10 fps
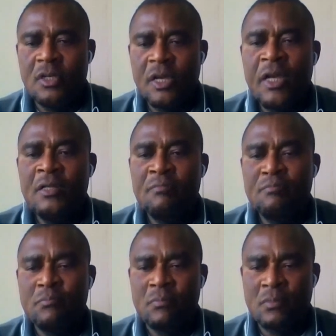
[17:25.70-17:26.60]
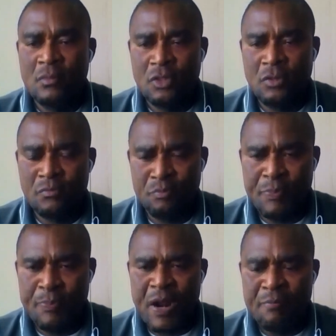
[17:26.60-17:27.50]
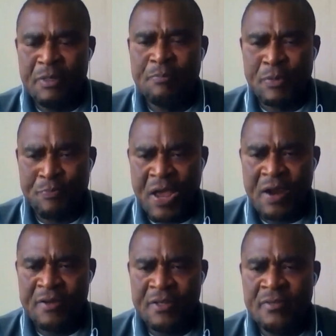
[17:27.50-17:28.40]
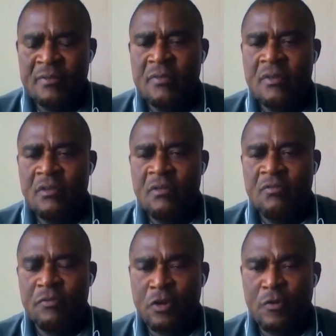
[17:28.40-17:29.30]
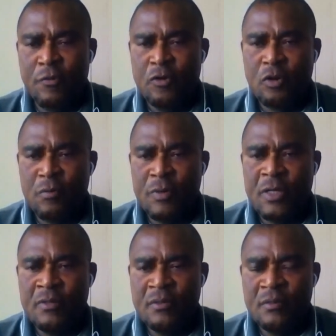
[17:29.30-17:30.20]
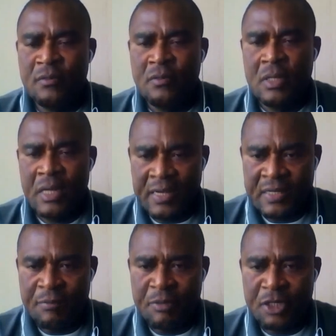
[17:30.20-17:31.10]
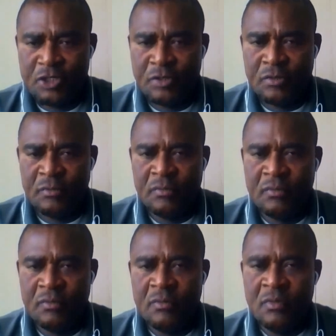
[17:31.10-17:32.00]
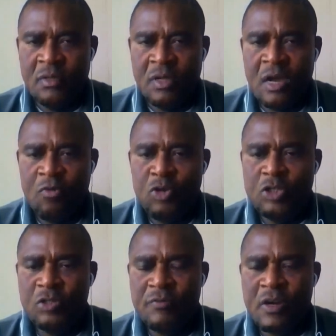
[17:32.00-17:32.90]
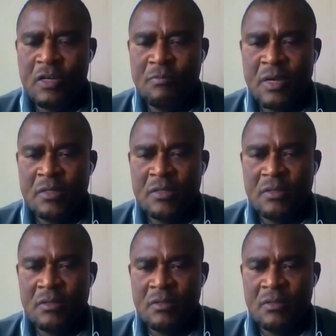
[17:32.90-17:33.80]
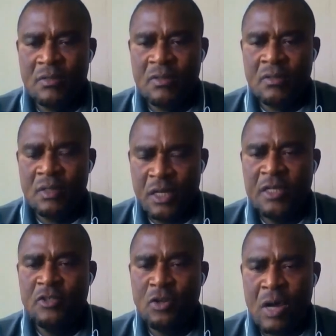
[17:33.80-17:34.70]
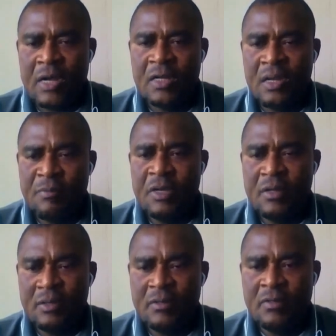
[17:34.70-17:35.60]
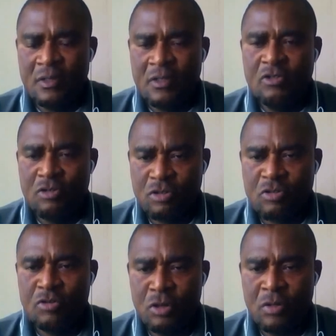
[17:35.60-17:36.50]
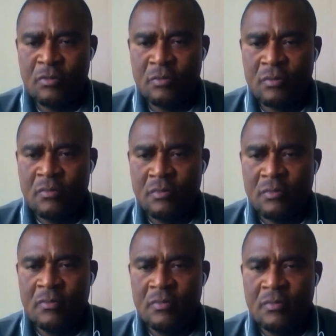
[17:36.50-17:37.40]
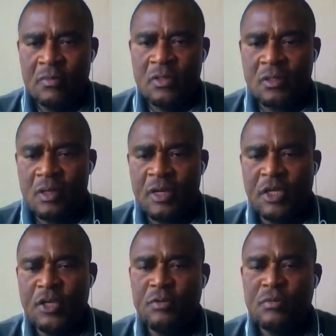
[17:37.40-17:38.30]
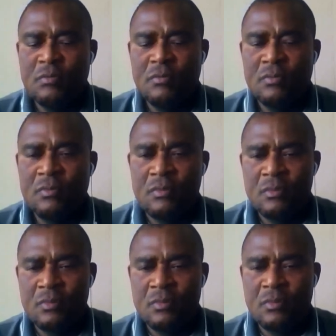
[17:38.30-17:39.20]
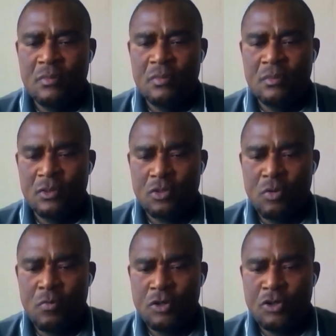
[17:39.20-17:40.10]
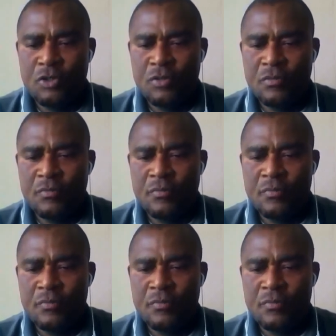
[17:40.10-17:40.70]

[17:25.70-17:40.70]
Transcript: you in preparing for your forthcoming examination. I wish you the very best in your academic sojourn. Thank you so much.